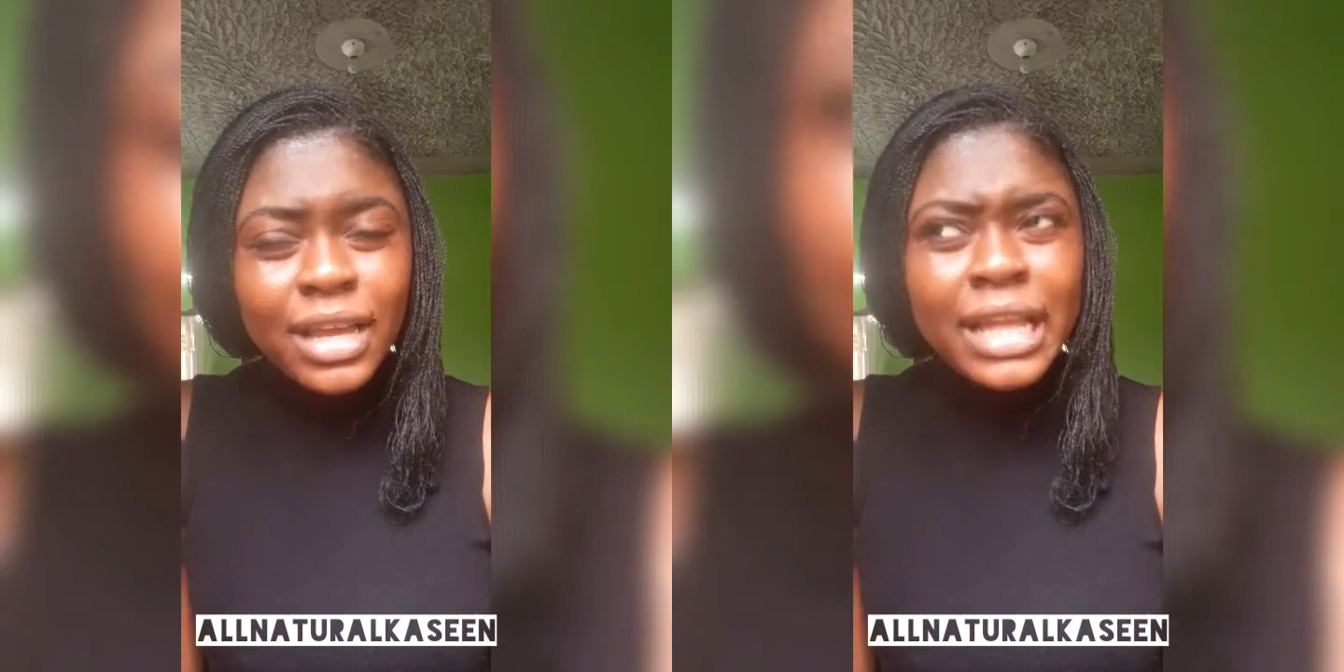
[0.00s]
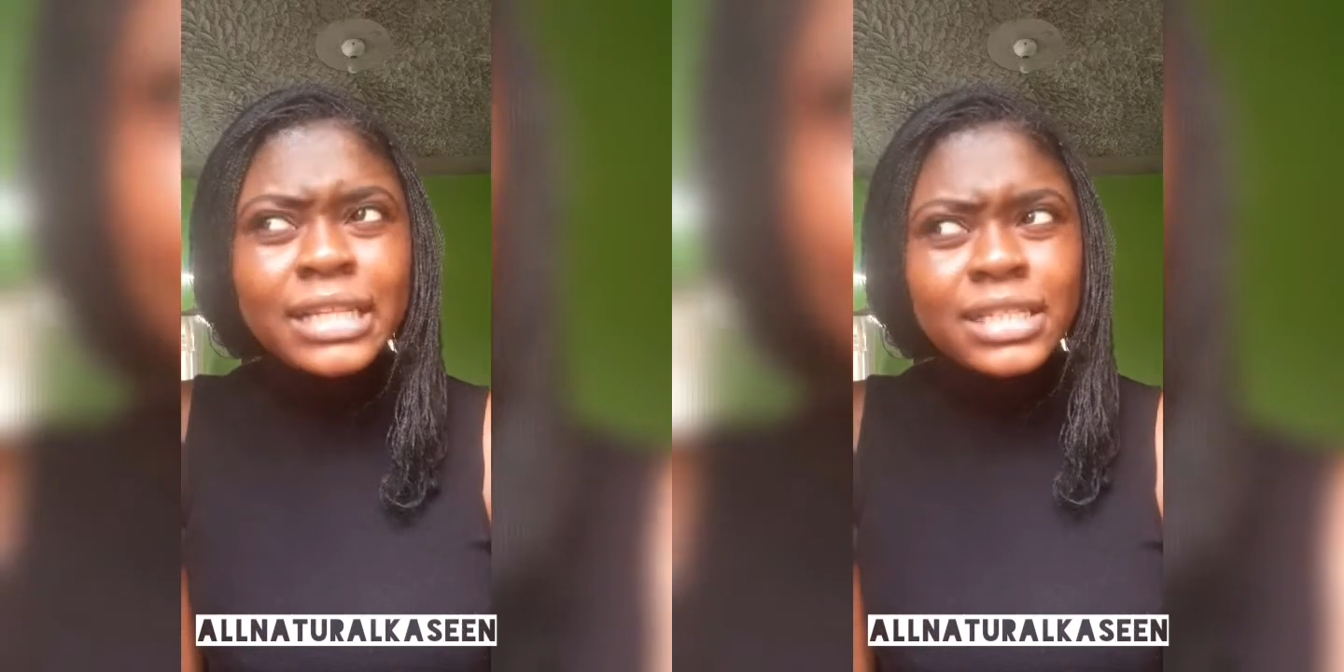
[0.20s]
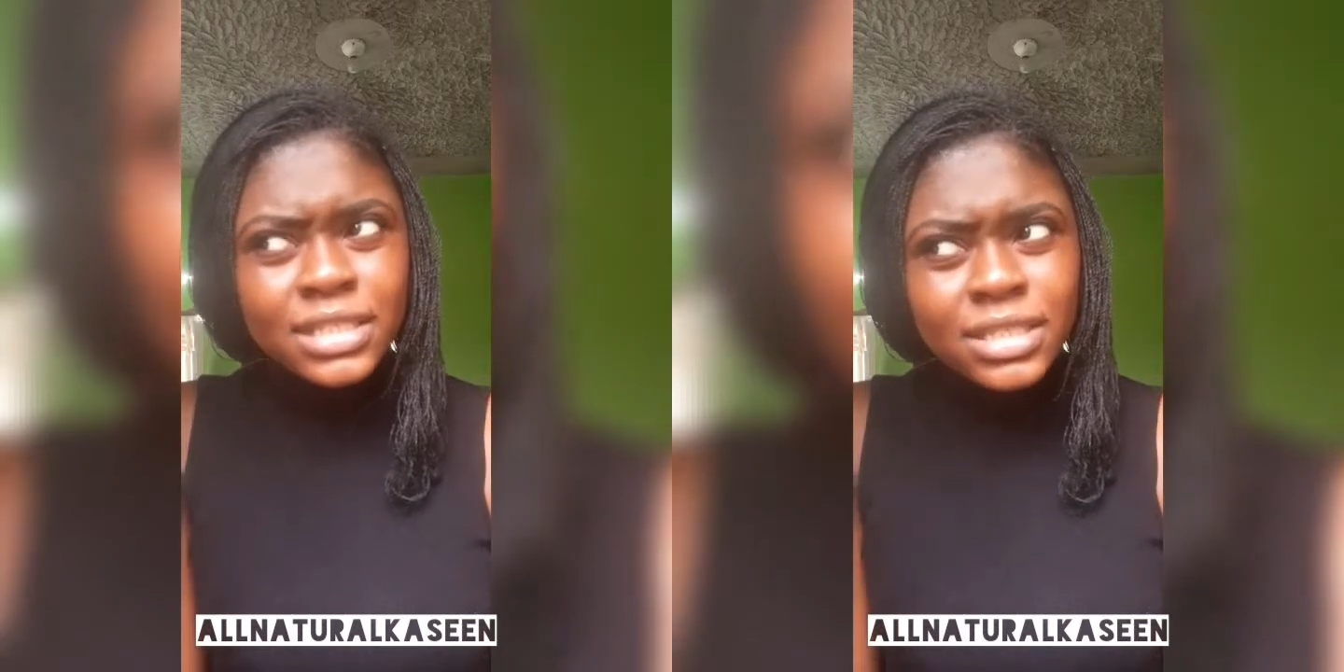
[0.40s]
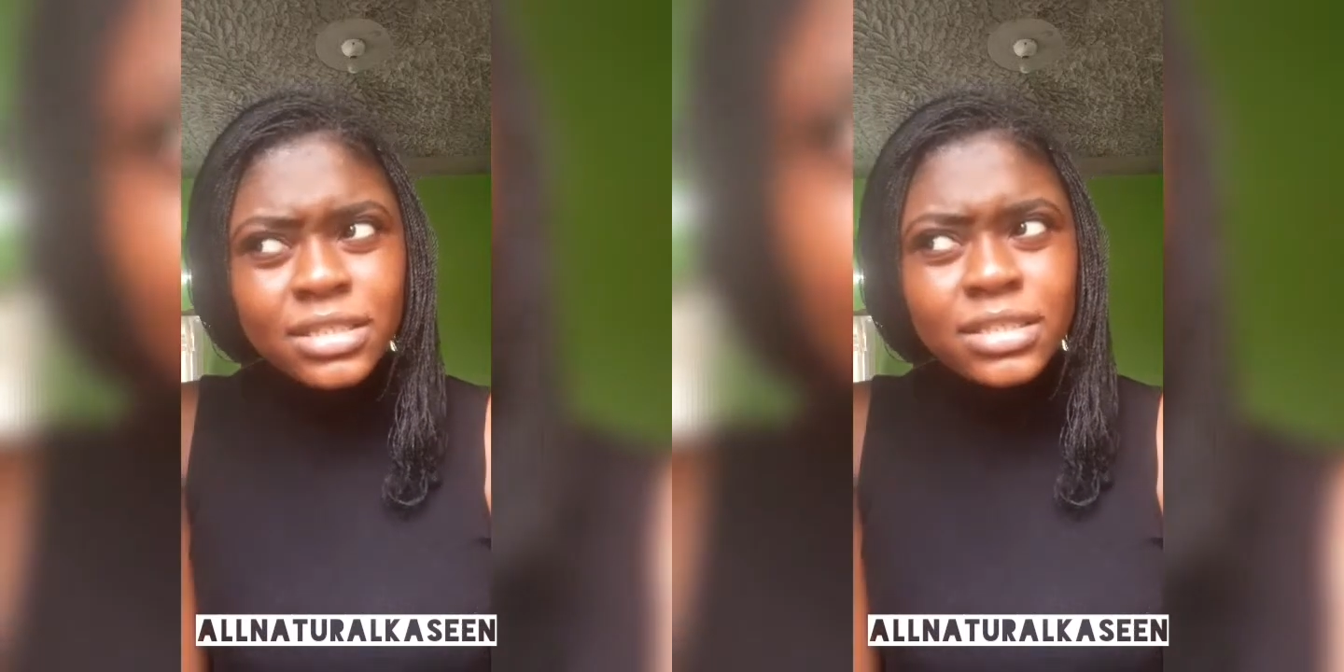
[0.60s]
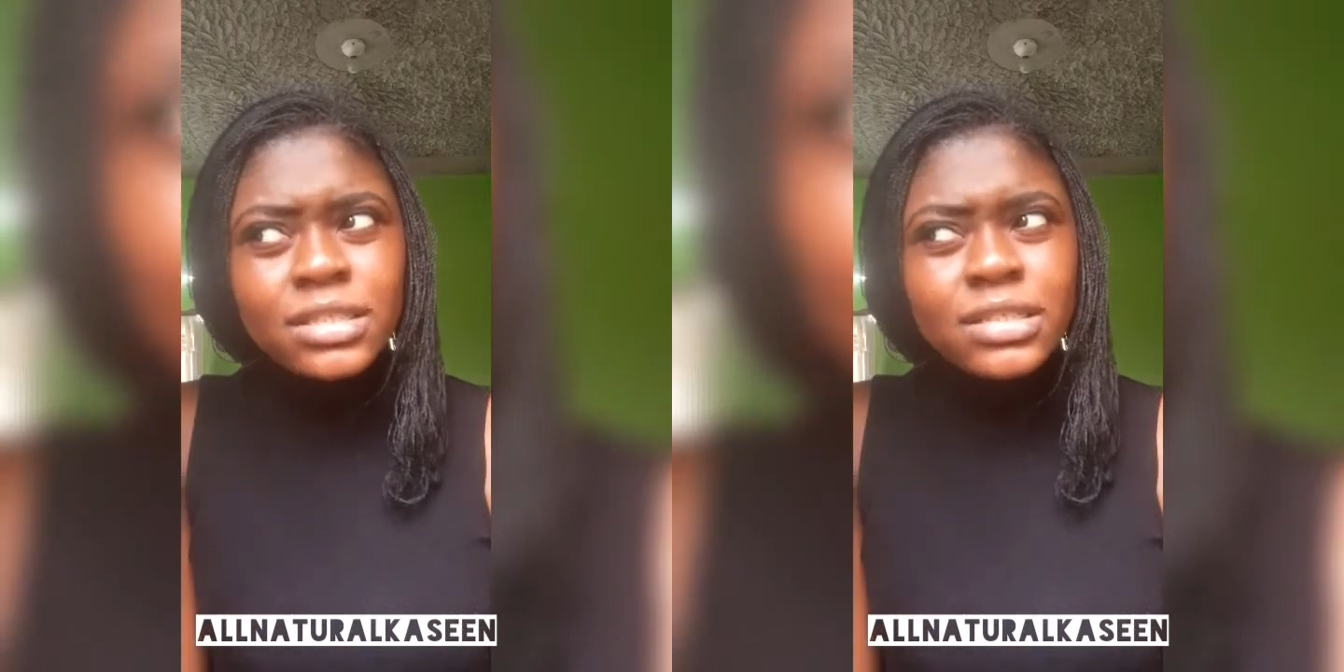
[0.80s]
At
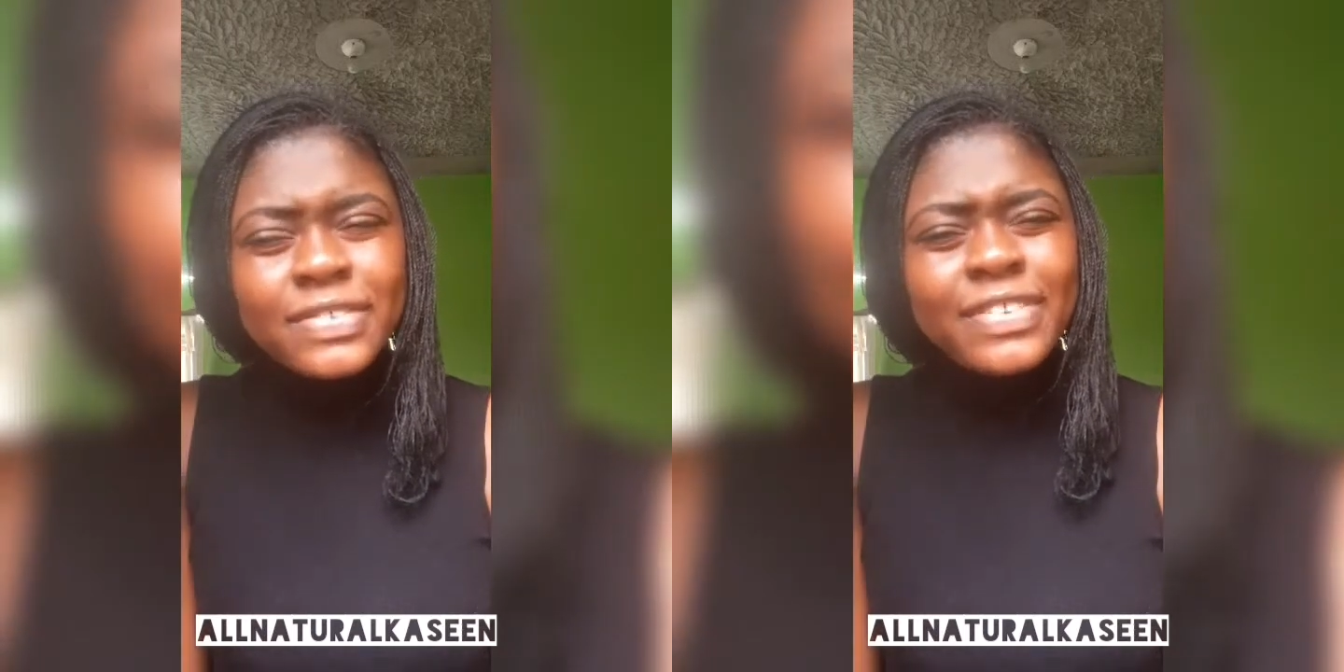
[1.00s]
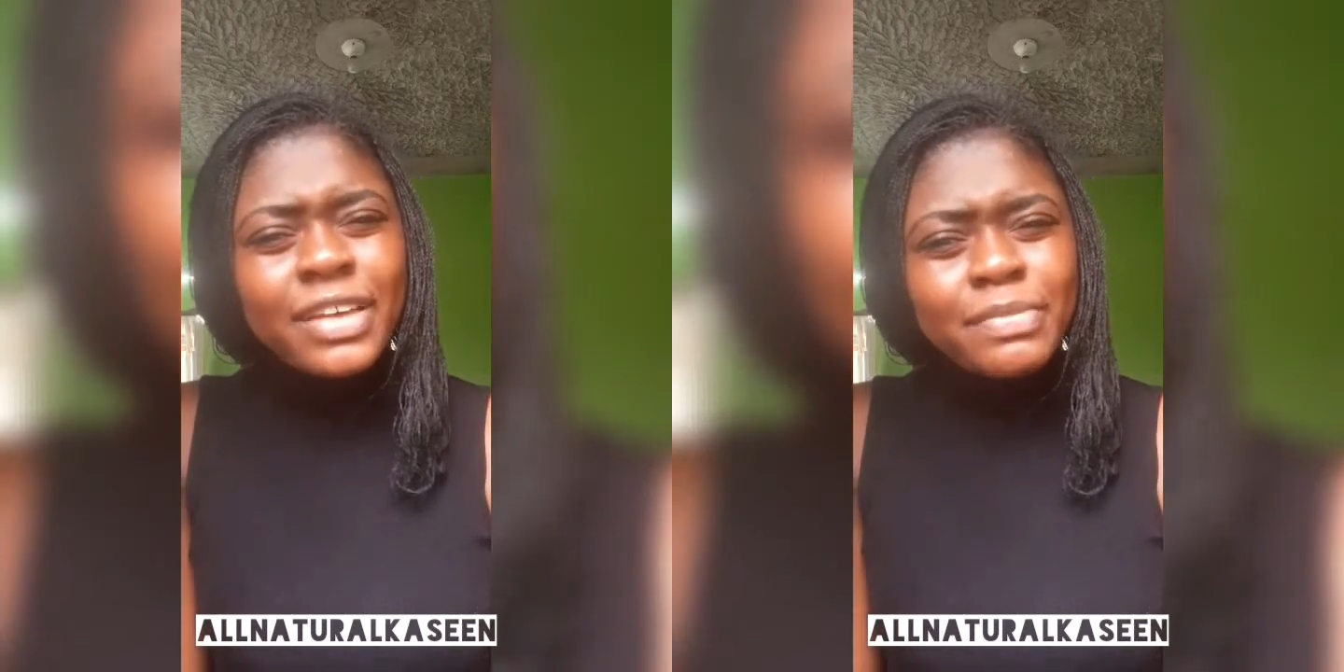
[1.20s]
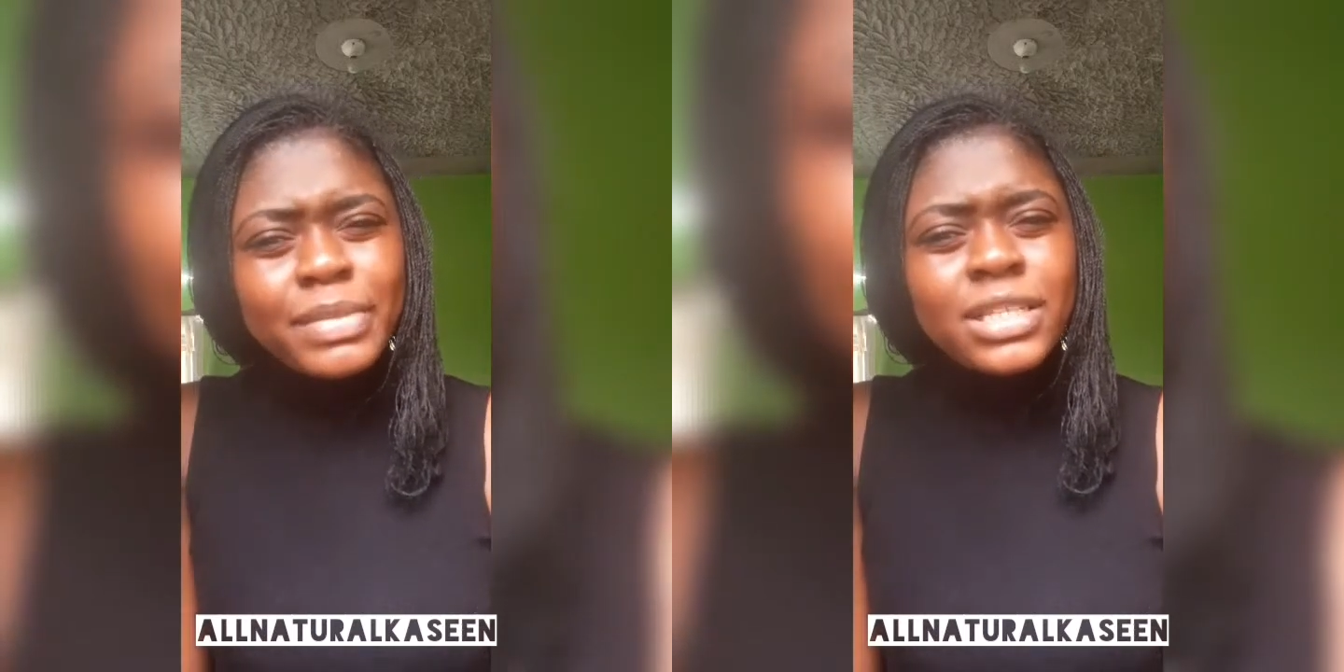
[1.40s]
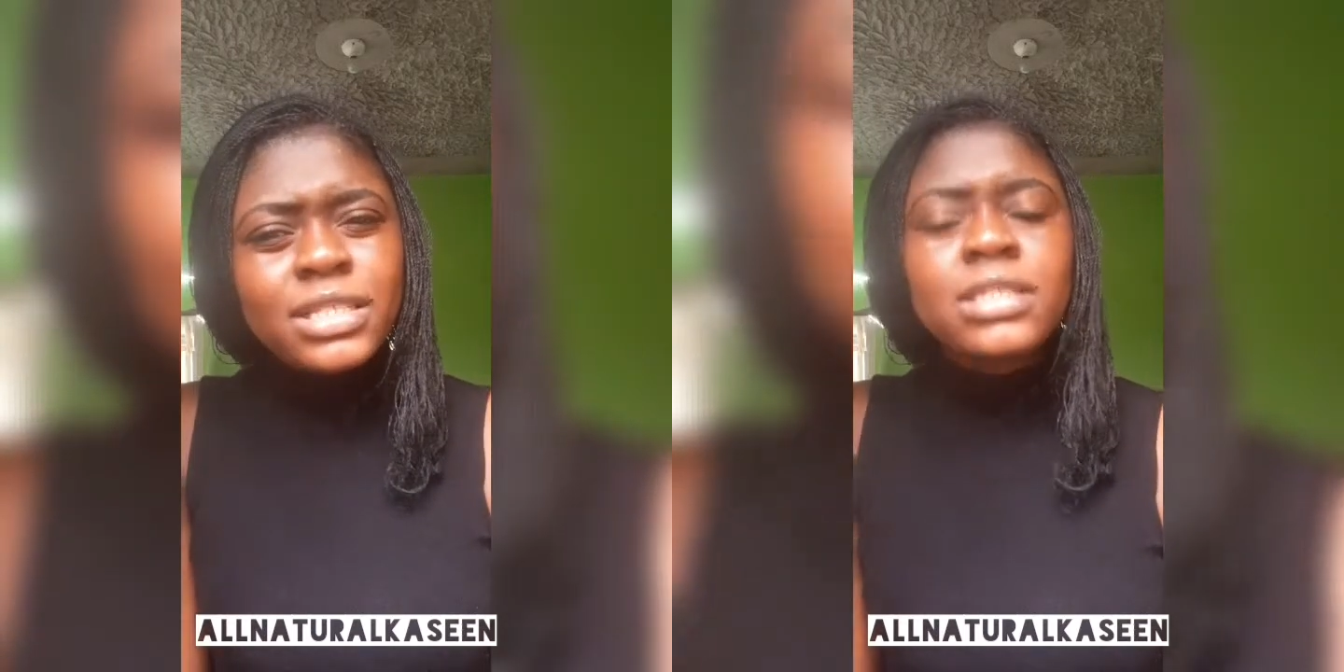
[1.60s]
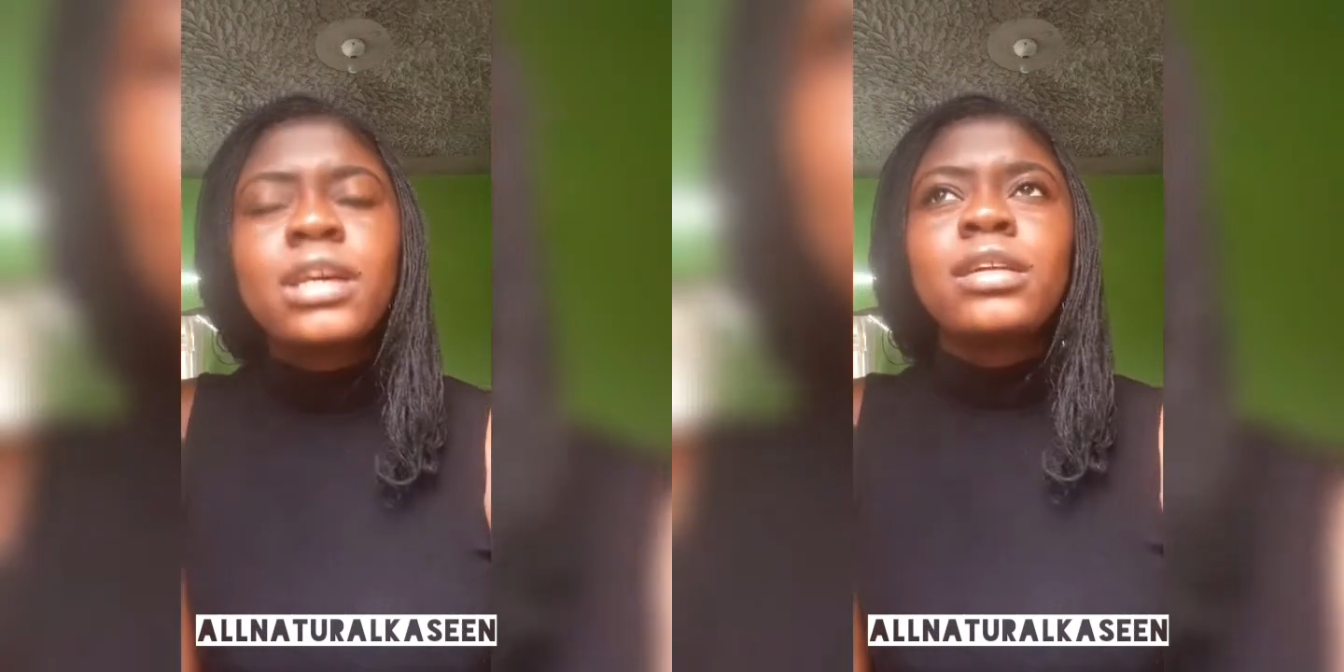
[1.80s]
least 5
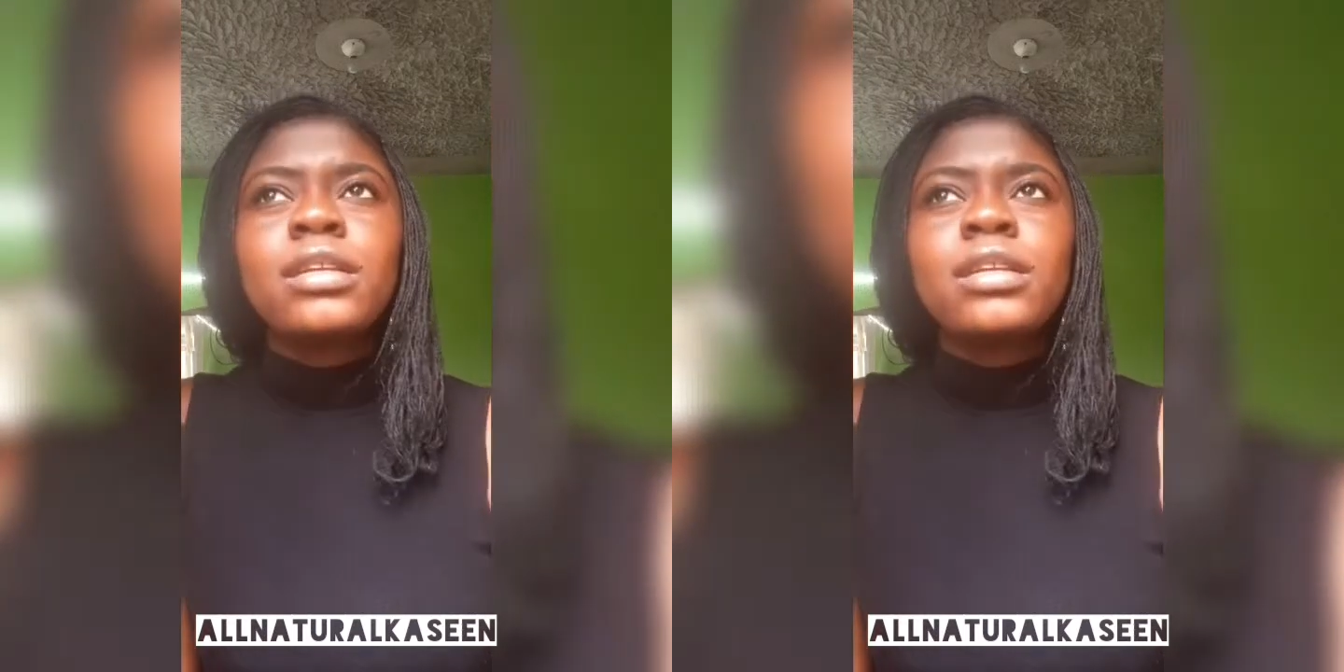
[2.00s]
minutes.